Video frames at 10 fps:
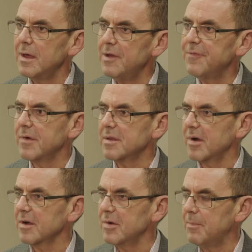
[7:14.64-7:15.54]

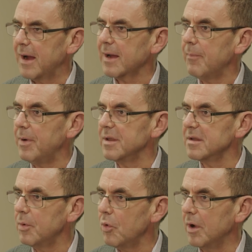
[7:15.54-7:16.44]
infrastructure, backup and
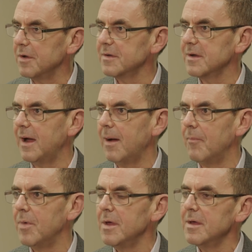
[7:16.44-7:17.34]
support.
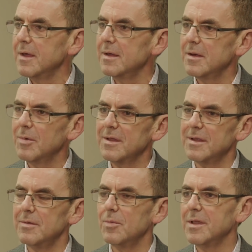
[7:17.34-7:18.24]
And one
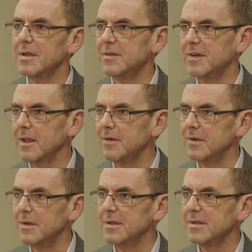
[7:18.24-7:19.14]
of the
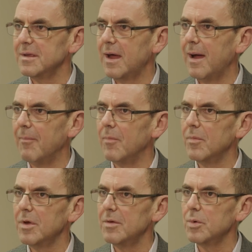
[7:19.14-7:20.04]
challenges
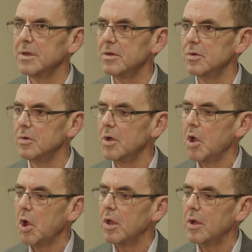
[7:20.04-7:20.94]
when you
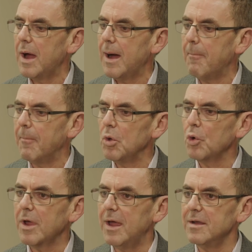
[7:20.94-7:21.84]

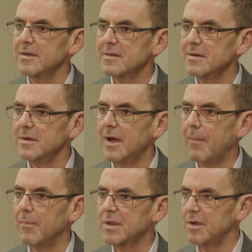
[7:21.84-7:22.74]
look at
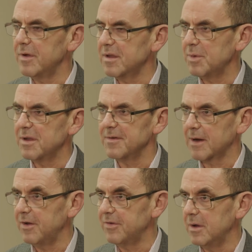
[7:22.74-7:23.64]
service
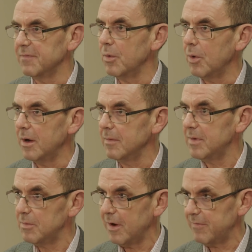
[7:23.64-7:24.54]
specifications for what
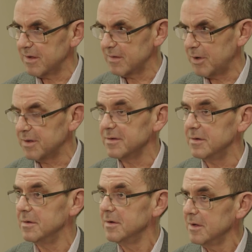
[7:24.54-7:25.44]
midwives are supposed
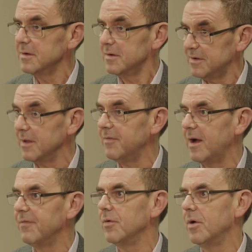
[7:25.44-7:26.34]
to
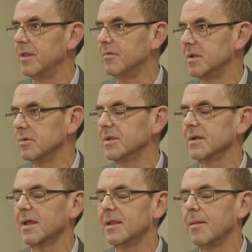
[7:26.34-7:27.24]
deliver for the
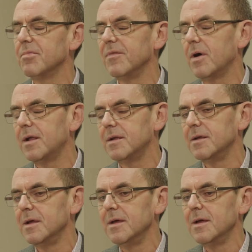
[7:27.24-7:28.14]
resourcing that they're provided,
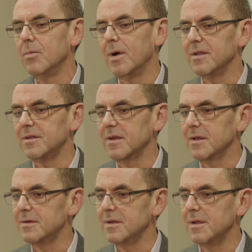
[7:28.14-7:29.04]
one of the
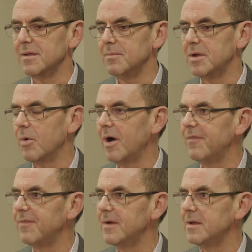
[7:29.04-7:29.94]
challenges is a
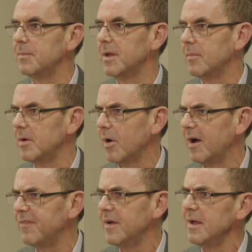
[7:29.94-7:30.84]
midwife, independent
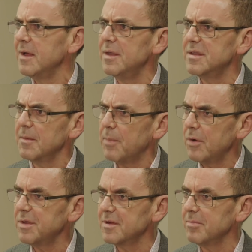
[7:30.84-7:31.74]
midwife, is
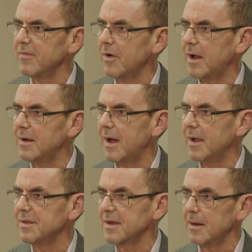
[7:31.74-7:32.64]
supposed to provide a
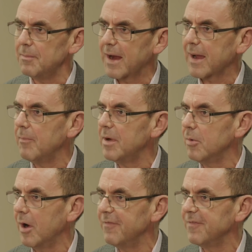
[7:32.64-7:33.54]
second backup
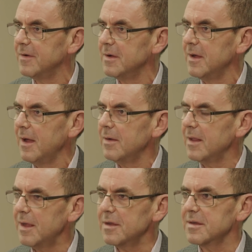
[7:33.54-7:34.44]
midwife. Now
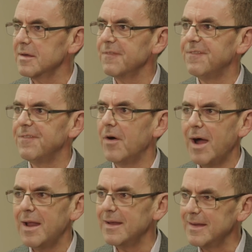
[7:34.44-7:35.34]
that's
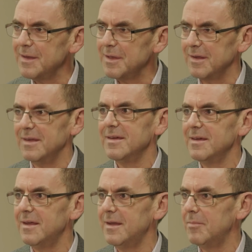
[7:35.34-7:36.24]
fine and easy
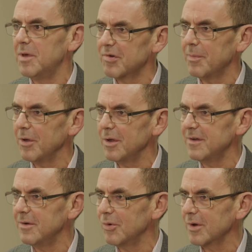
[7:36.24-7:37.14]
in
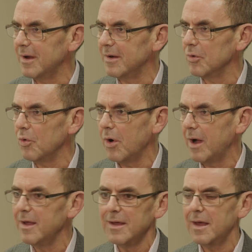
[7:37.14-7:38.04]
metropolitan Auckland
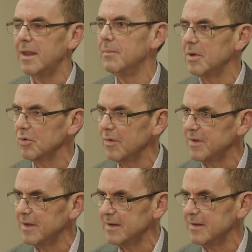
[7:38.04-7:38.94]
or in the middle of
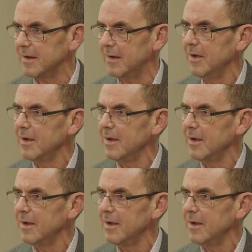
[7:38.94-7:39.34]
Dunedin,